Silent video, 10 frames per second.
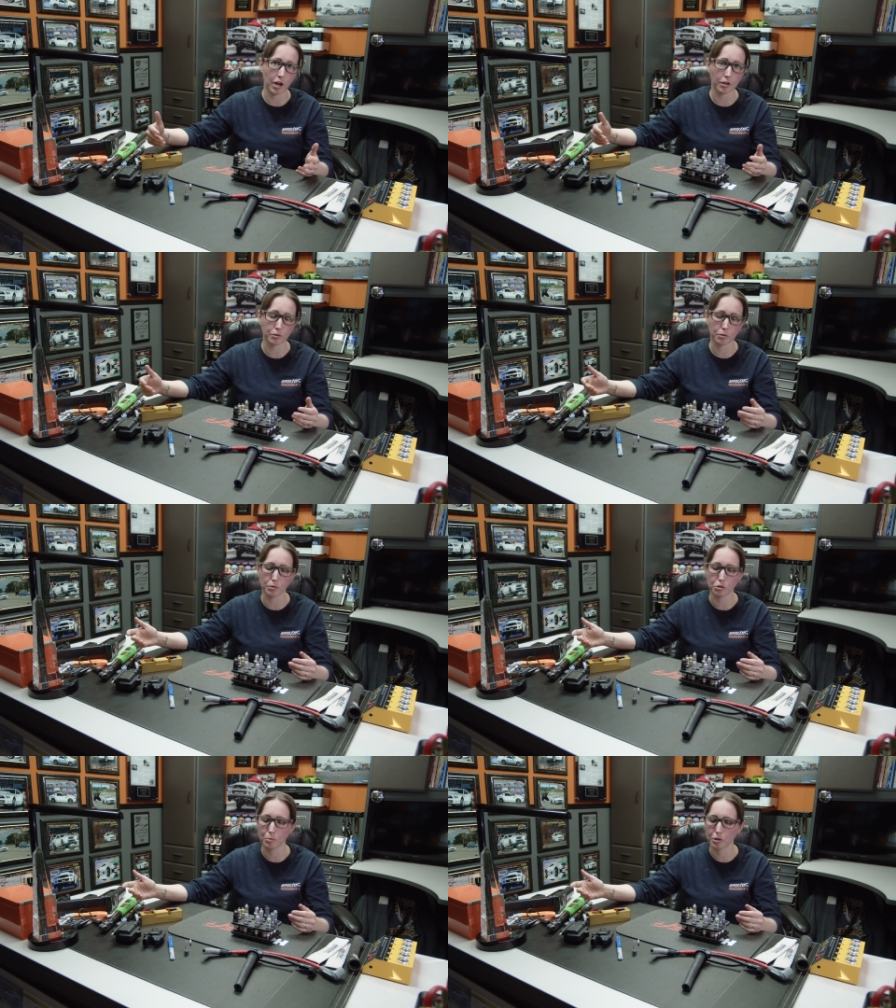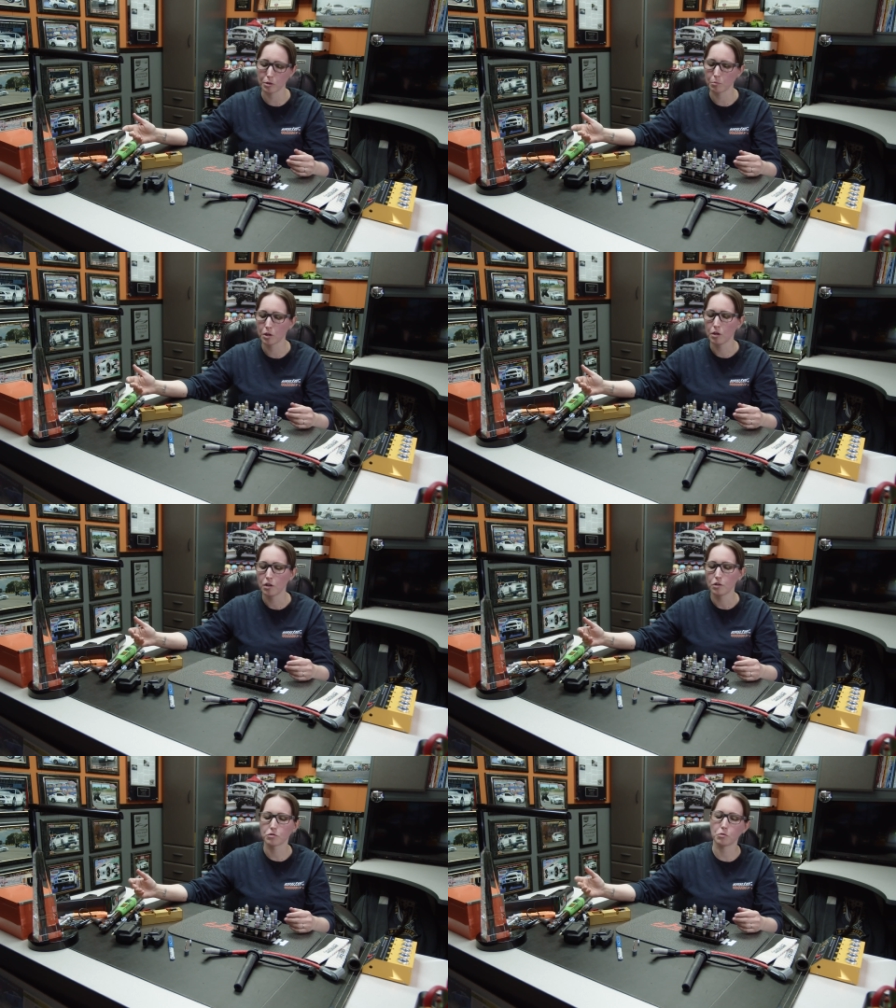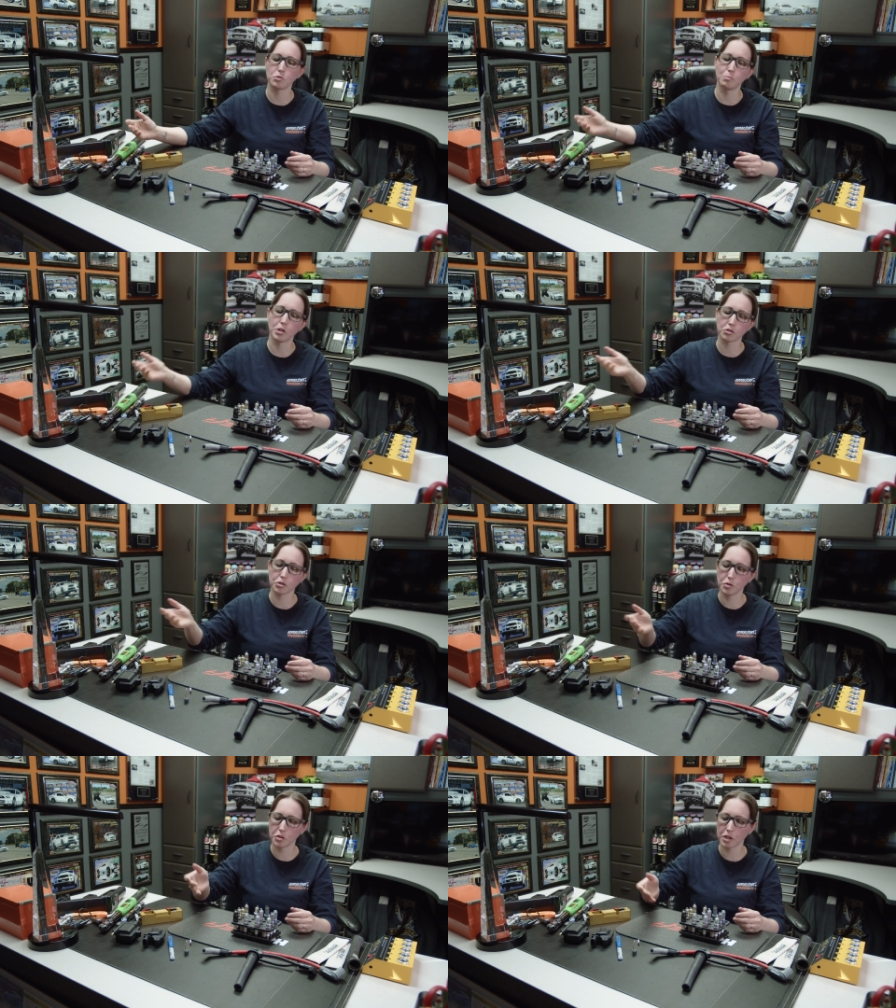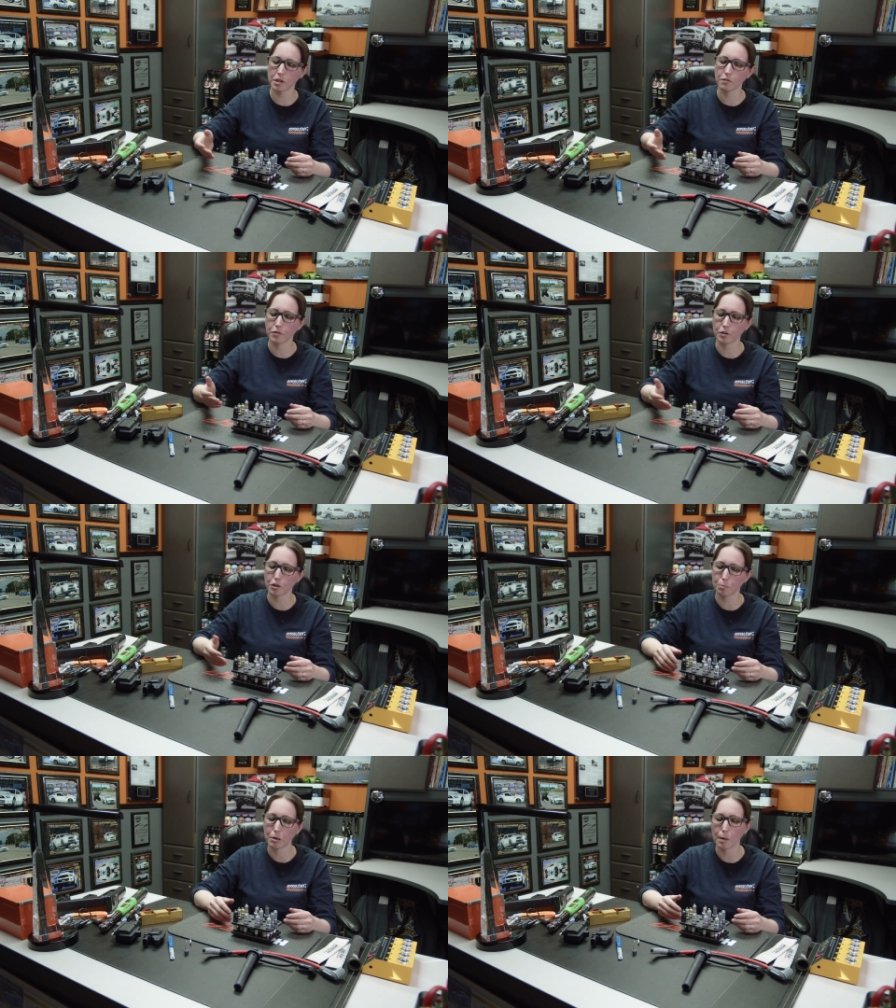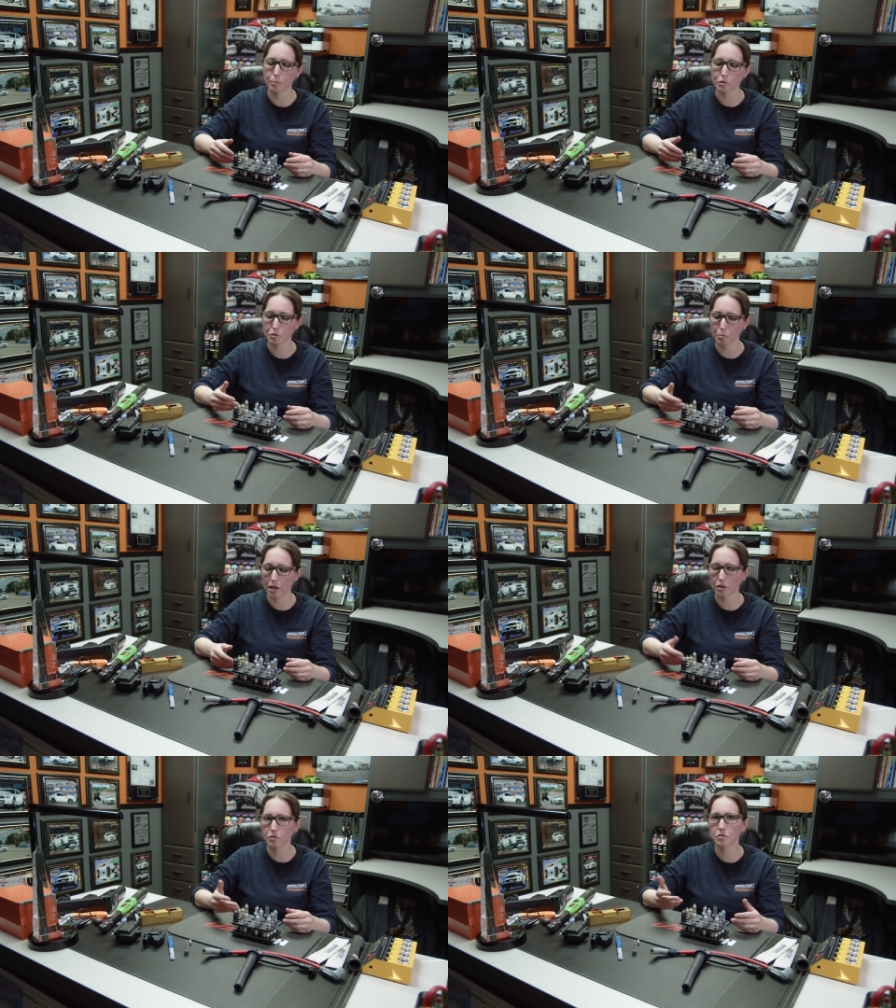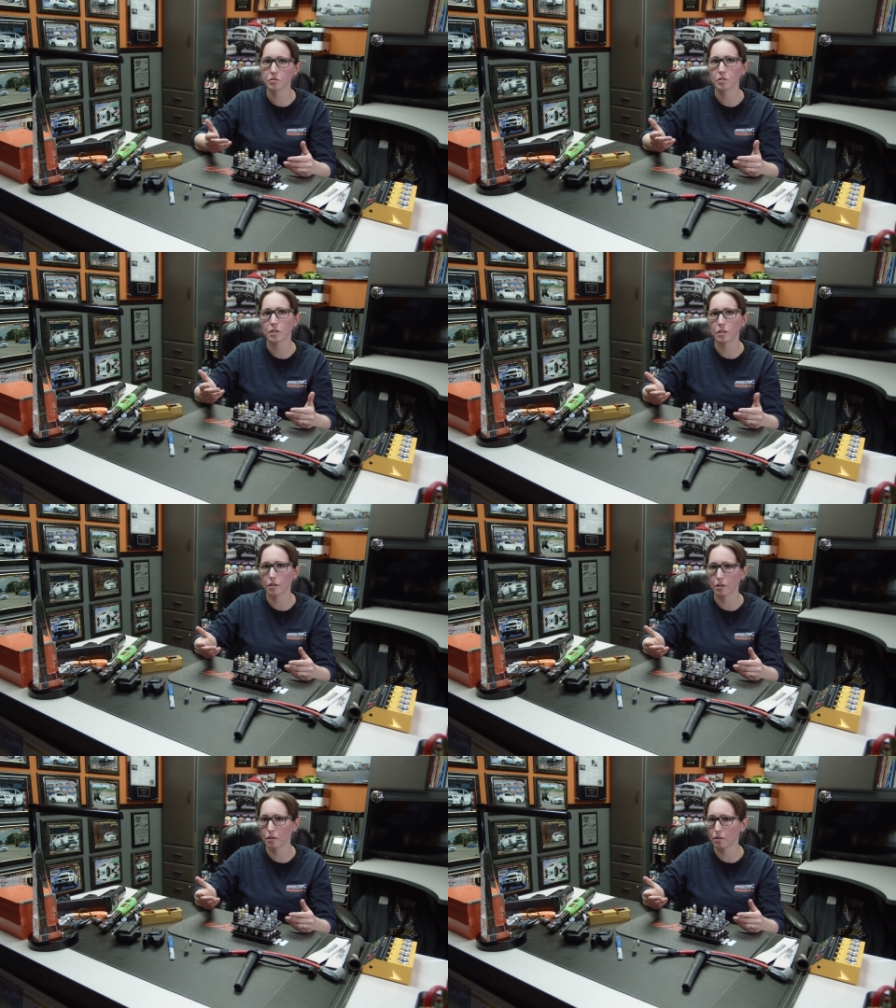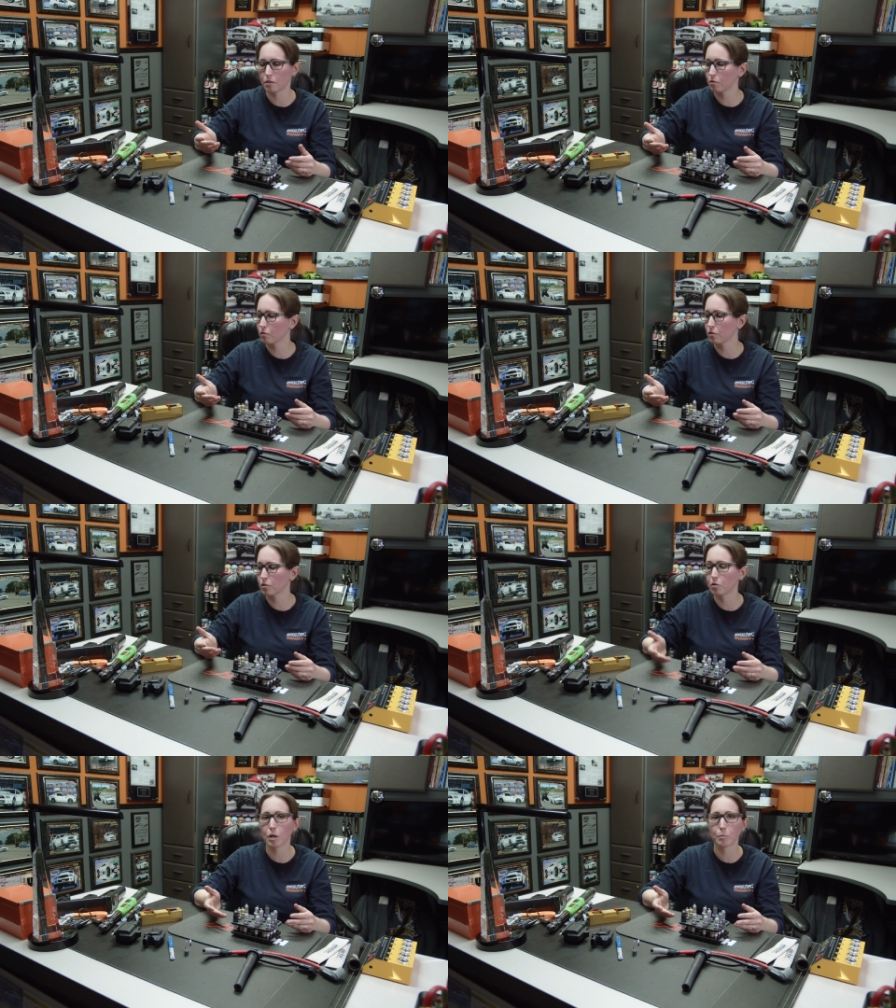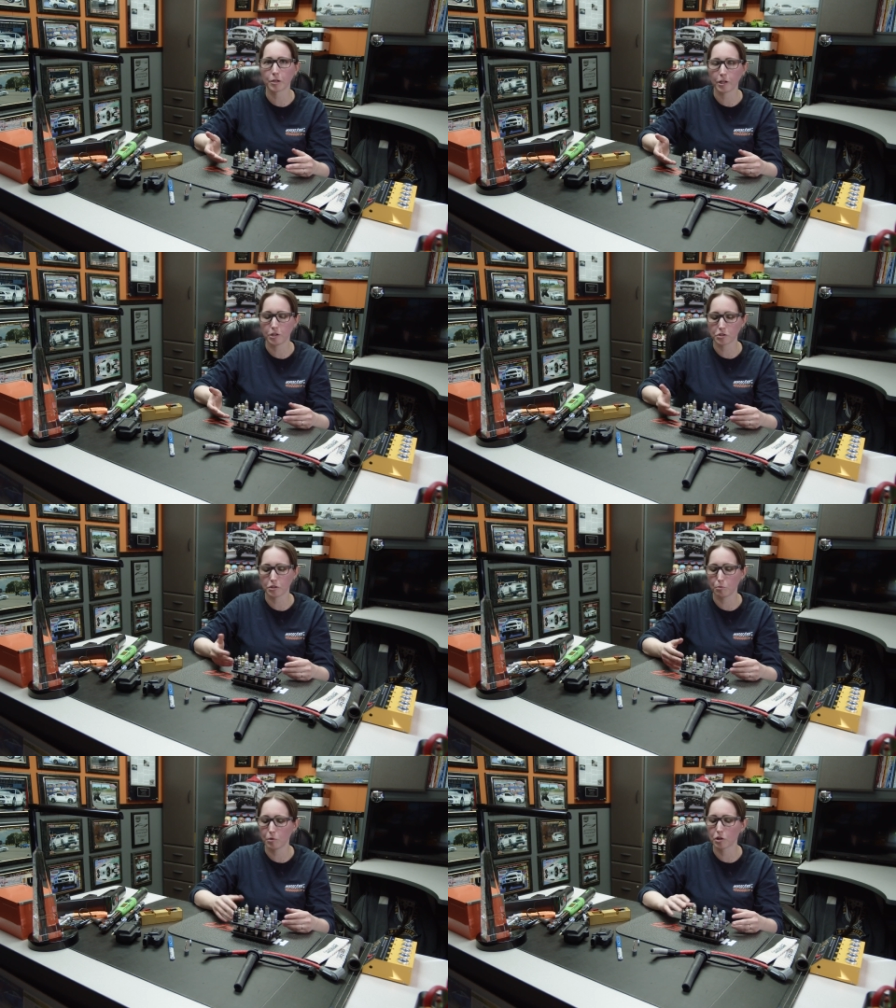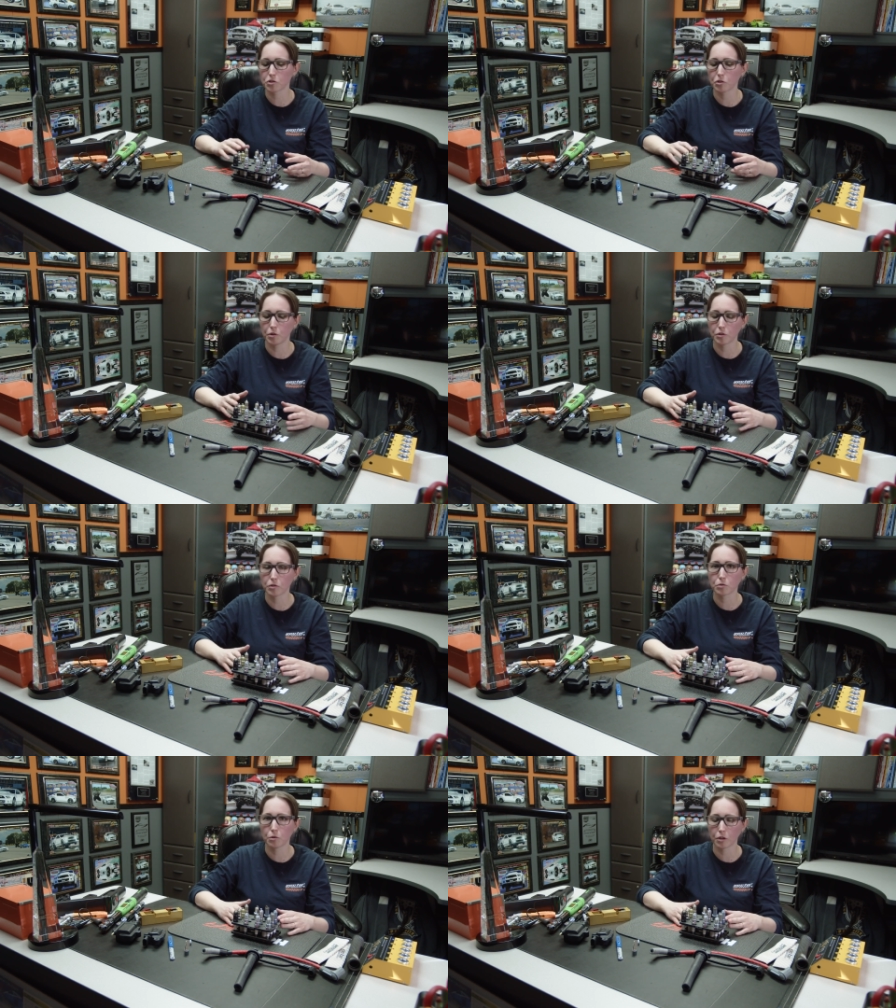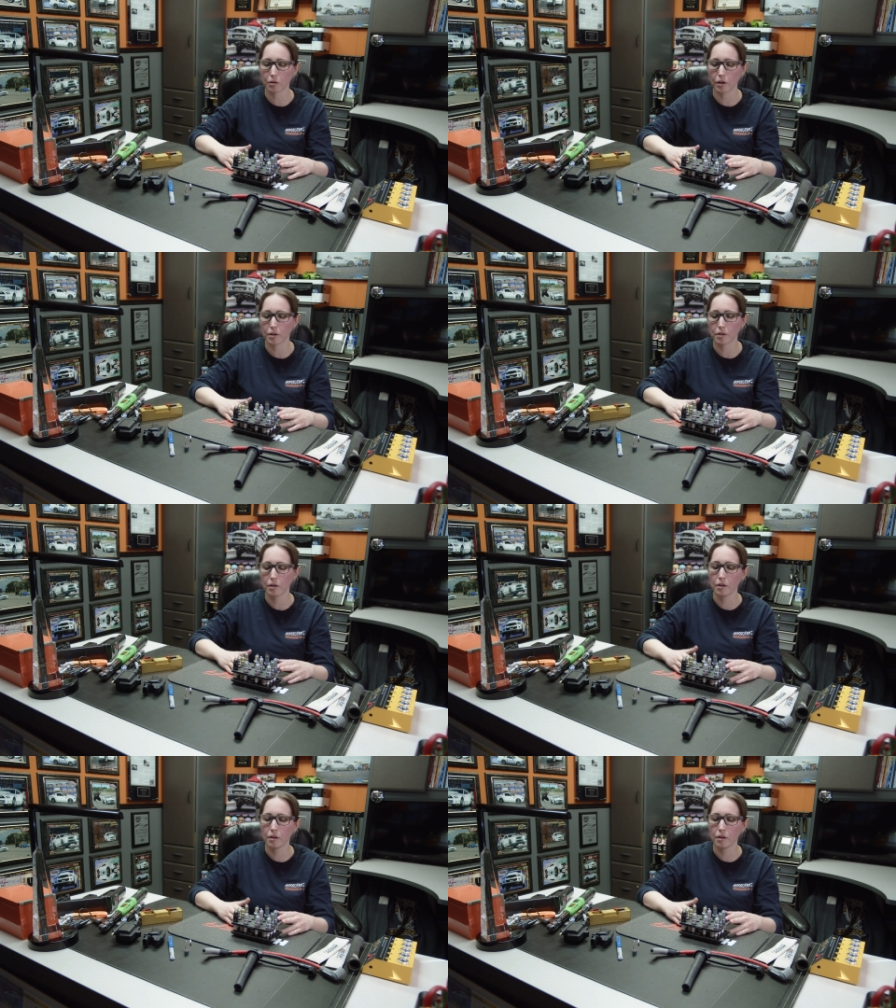iron or aluminum. So make sure you check for the proper specs and your application to make sure you get the torque right.